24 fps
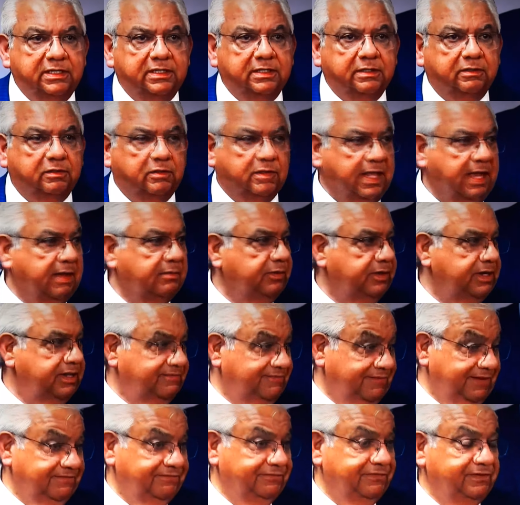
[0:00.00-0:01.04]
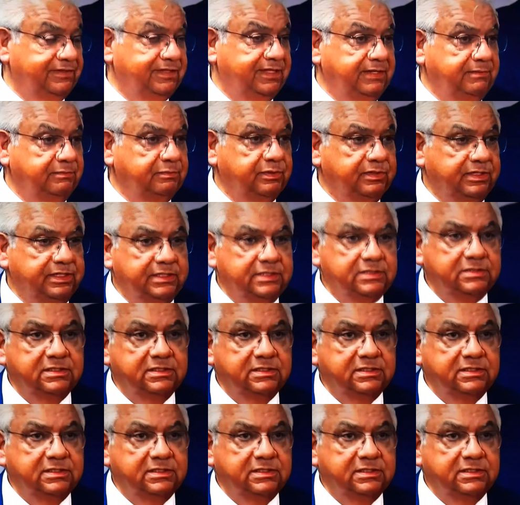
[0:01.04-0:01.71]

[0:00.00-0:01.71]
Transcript: and the collaborative effort they put